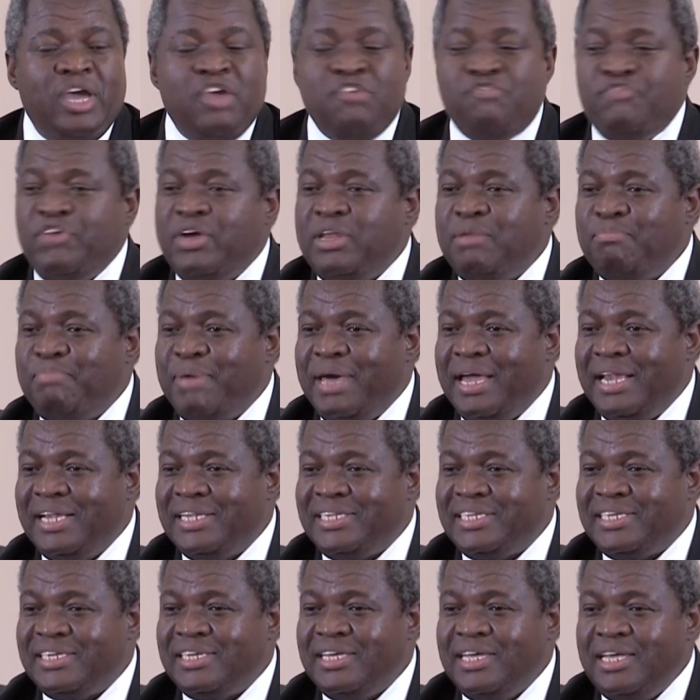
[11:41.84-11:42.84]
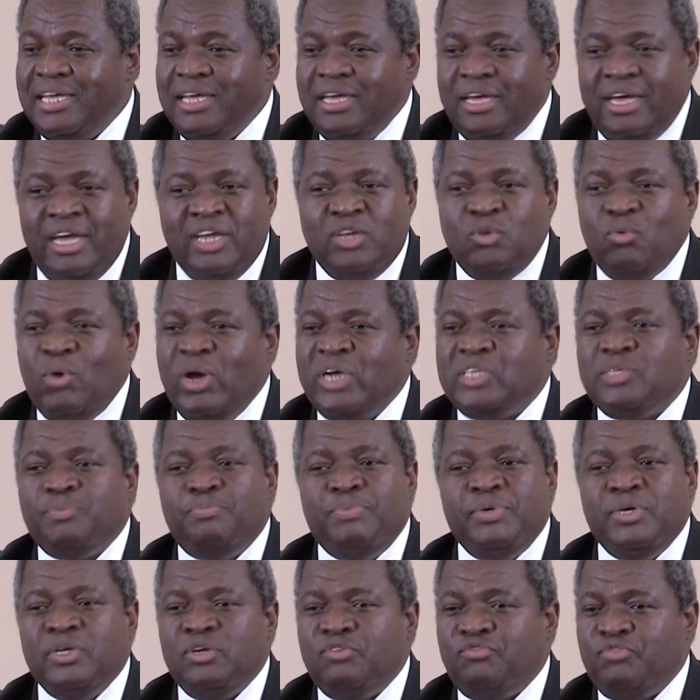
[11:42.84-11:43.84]
a fan belt. It works
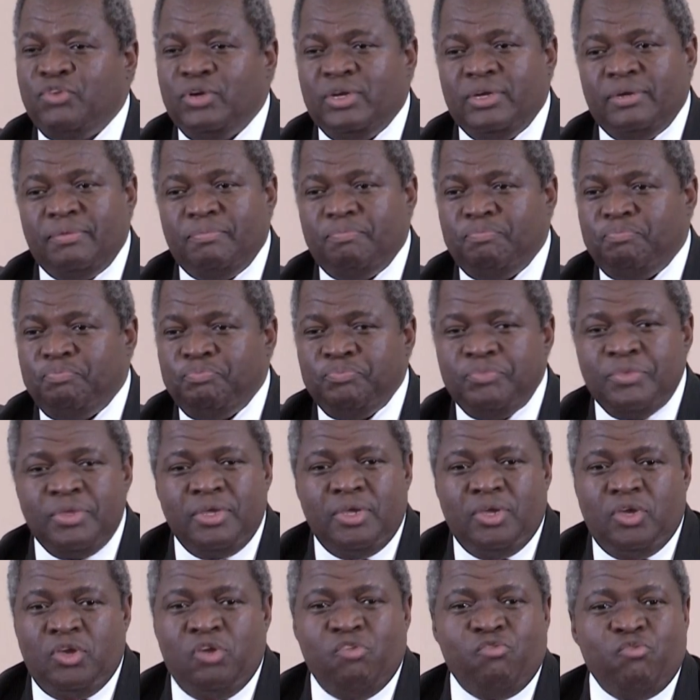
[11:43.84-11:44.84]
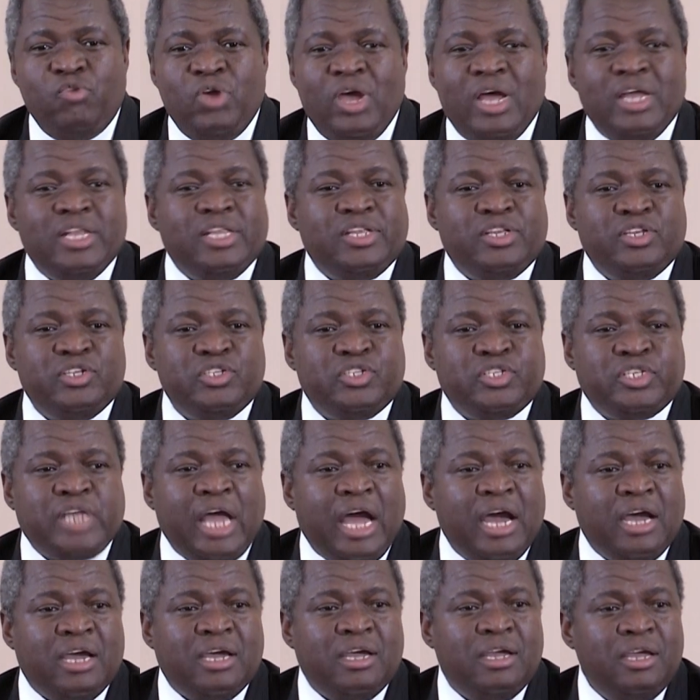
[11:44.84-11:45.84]
beautifully. If we are
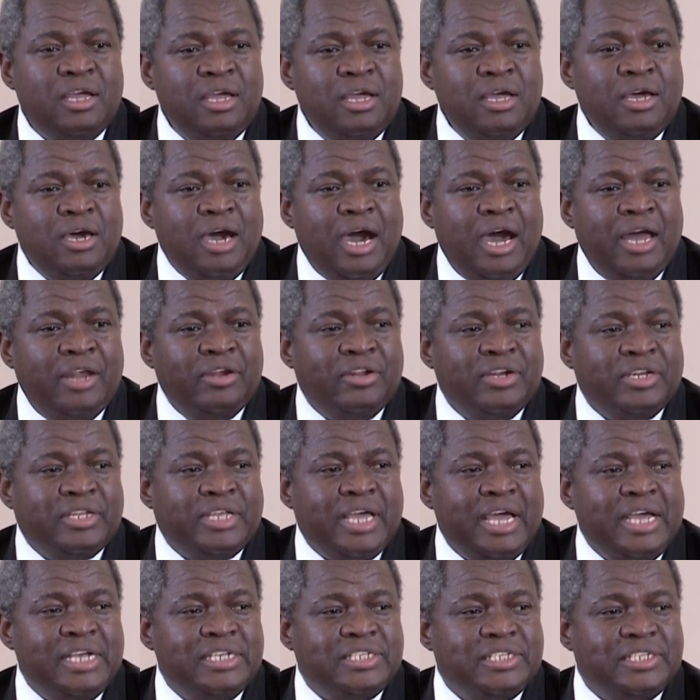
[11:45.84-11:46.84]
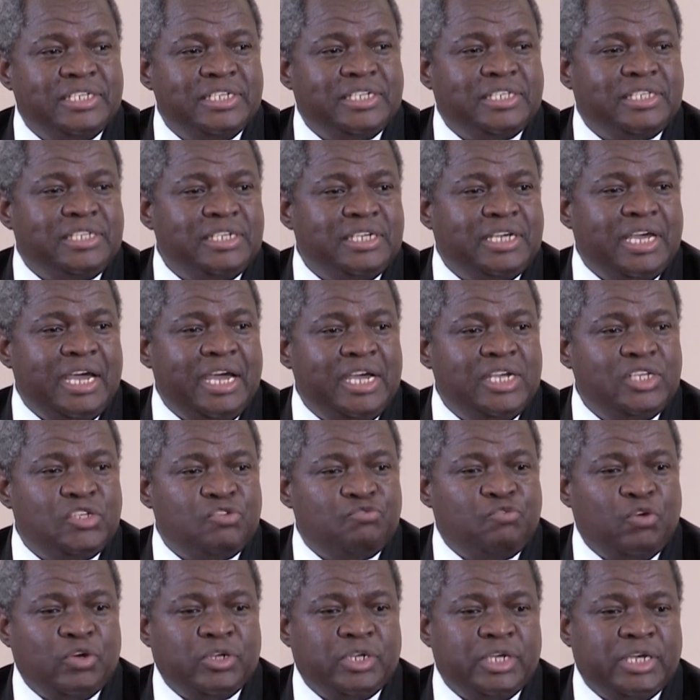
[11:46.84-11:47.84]
stuck 100 Ks, 60 Ks,
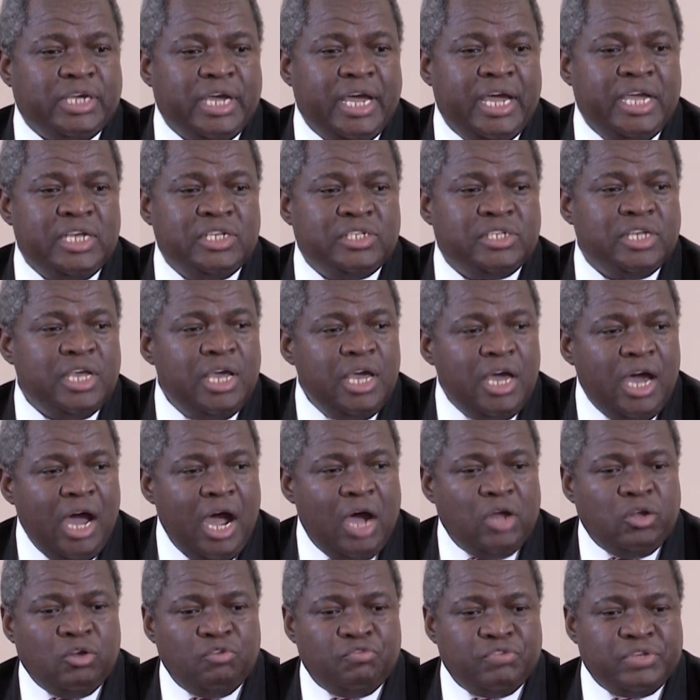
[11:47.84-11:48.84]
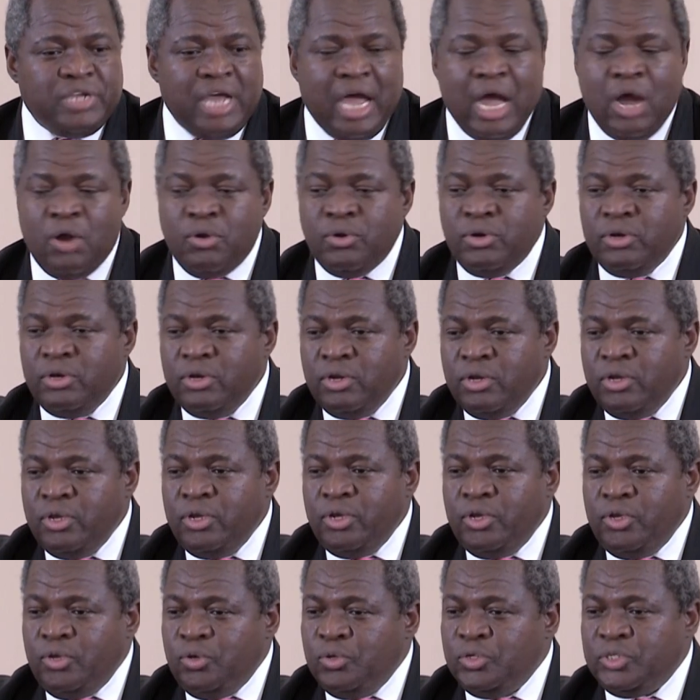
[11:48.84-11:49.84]
40 Ks out of town,
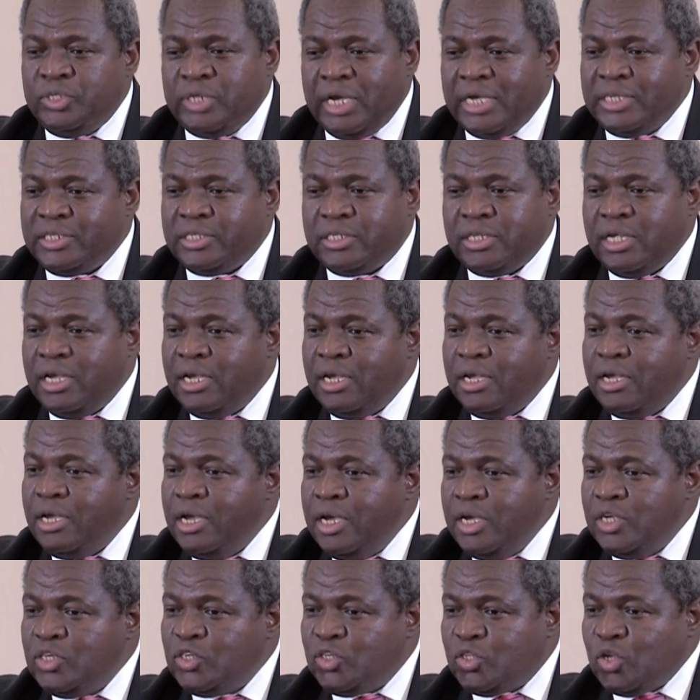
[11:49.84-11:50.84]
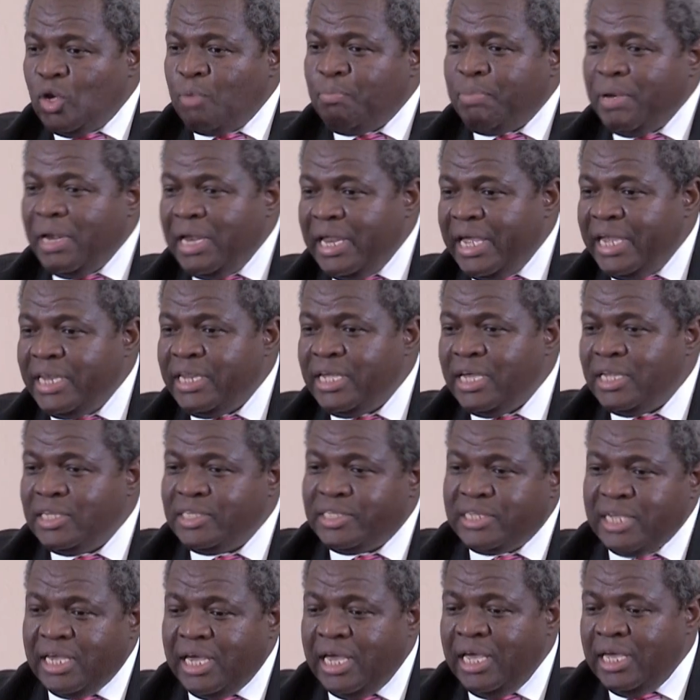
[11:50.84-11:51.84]
you just stop a lady
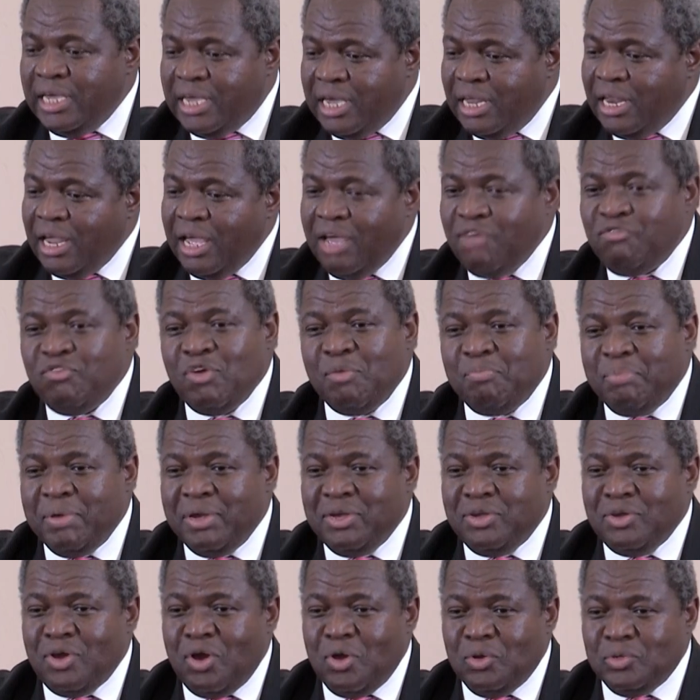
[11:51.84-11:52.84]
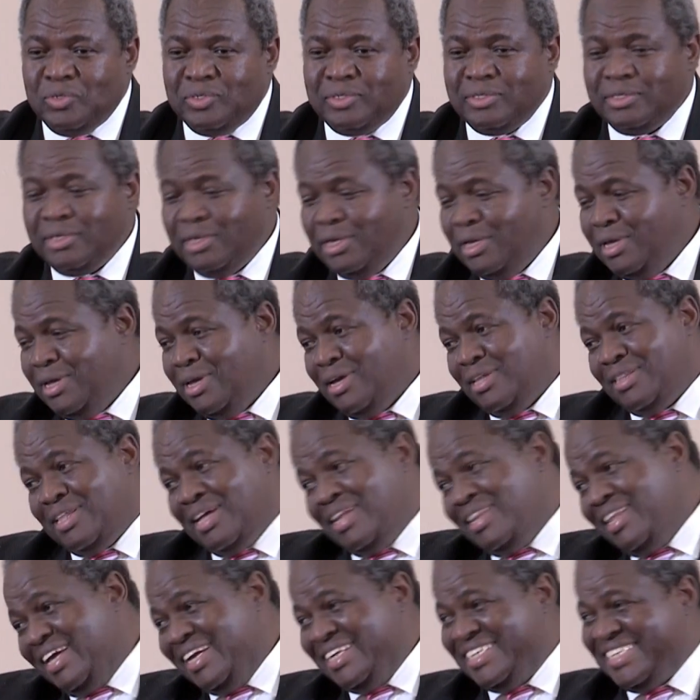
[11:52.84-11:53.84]
and say, hey, can I have your penthouse?
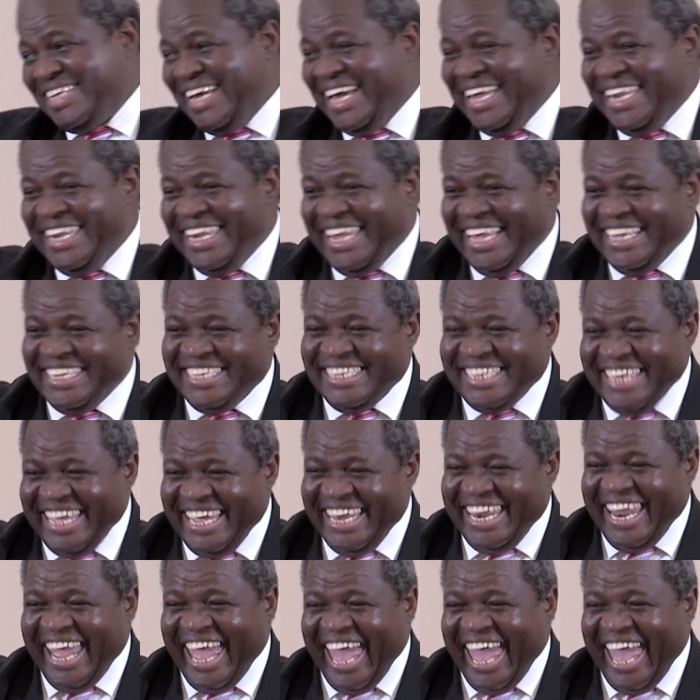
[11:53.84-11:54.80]
Then they turn that side.